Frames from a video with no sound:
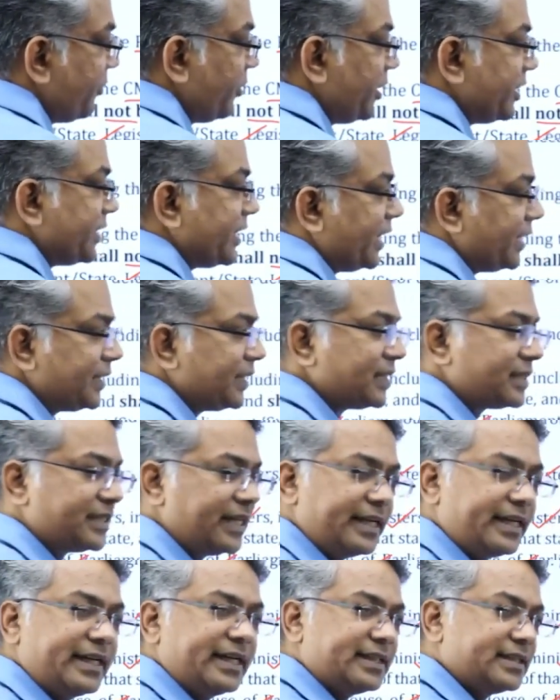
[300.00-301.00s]
regarding the
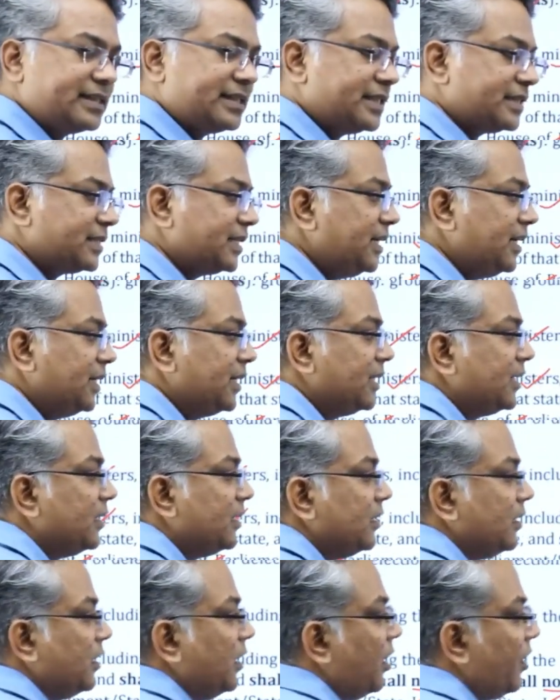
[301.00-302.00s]
state legislature,
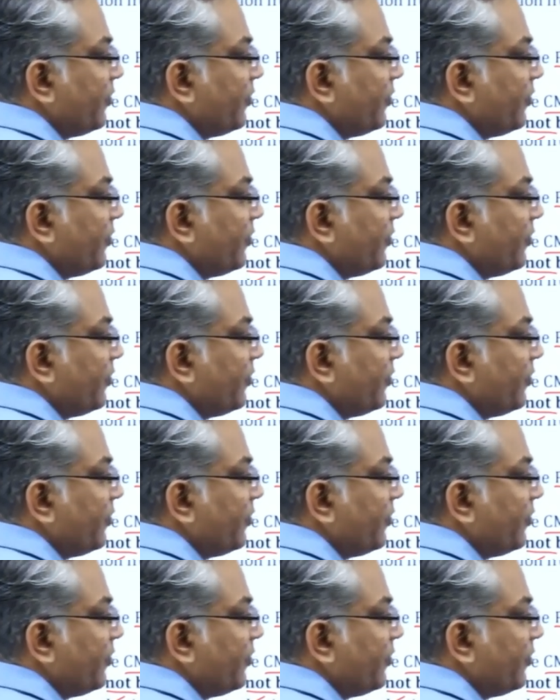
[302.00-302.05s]
of